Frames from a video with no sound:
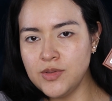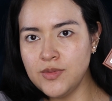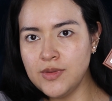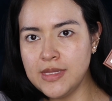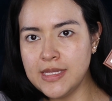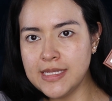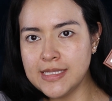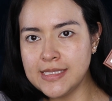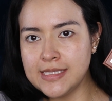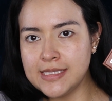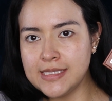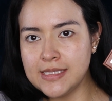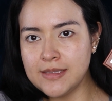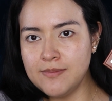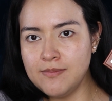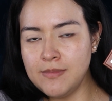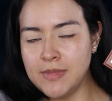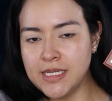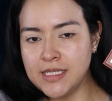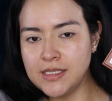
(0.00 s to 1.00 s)
this
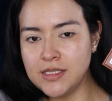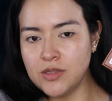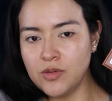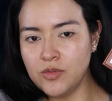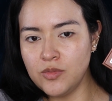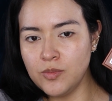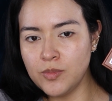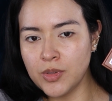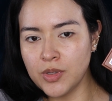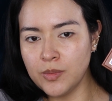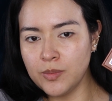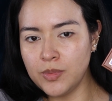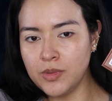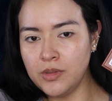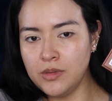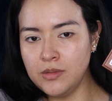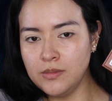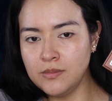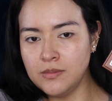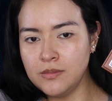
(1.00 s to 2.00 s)
mid-tone
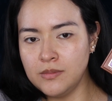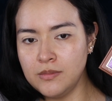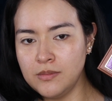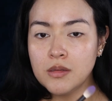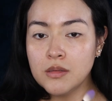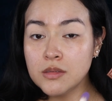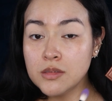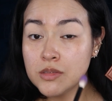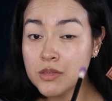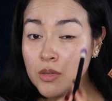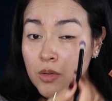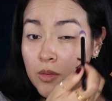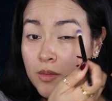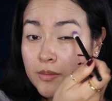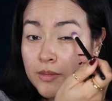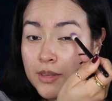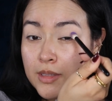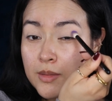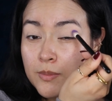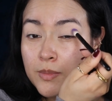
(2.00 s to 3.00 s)
purple. So I'm
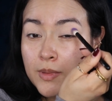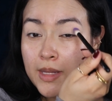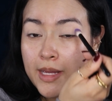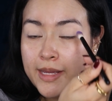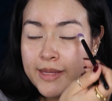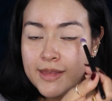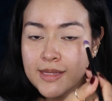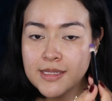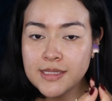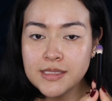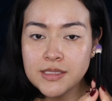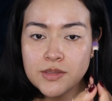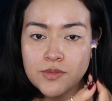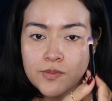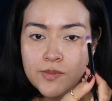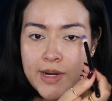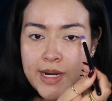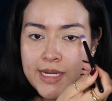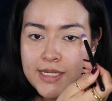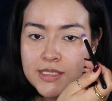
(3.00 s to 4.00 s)
going to apply this
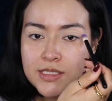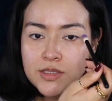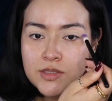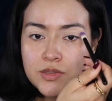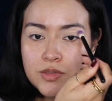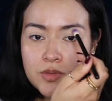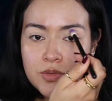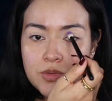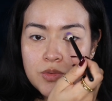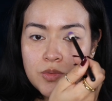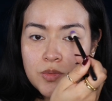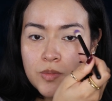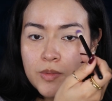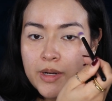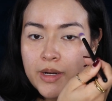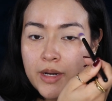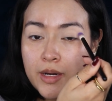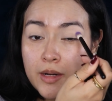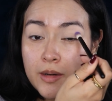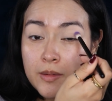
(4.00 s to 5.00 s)
right to
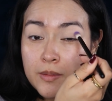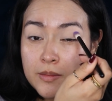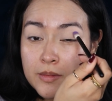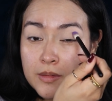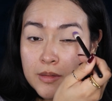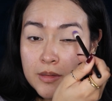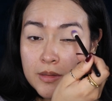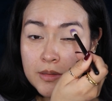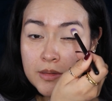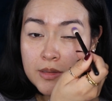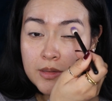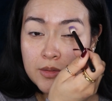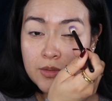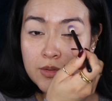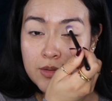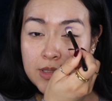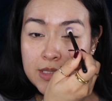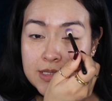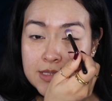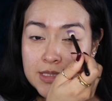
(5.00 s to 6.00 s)
where the
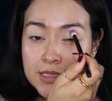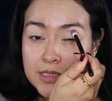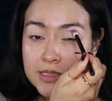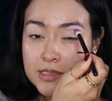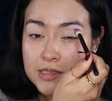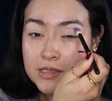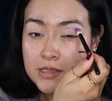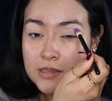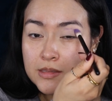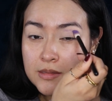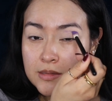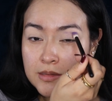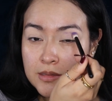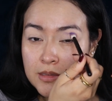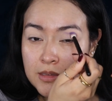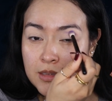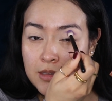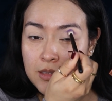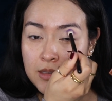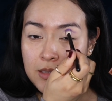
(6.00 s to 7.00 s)
crease is.
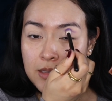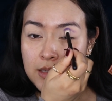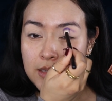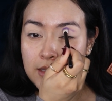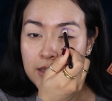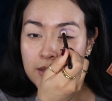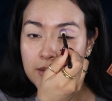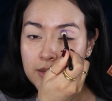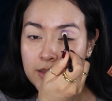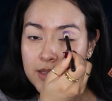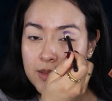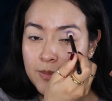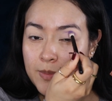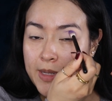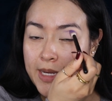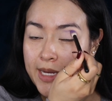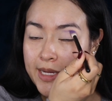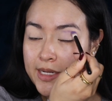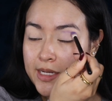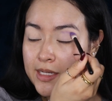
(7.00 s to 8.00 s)
I'm going to
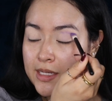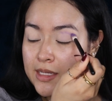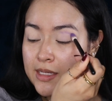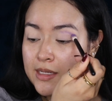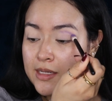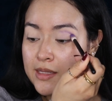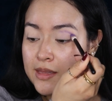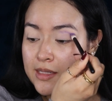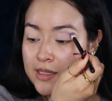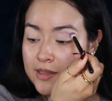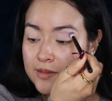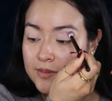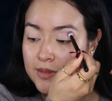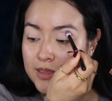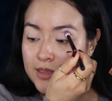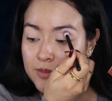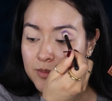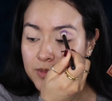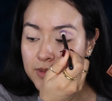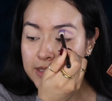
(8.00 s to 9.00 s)
pat it in and then I'm
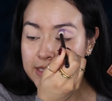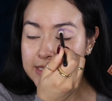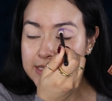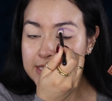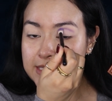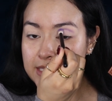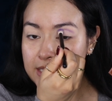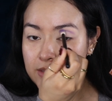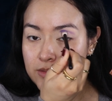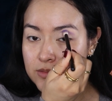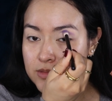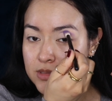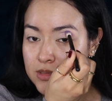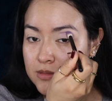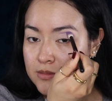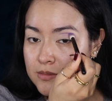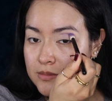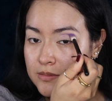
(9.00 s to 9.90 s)
going to blend it out.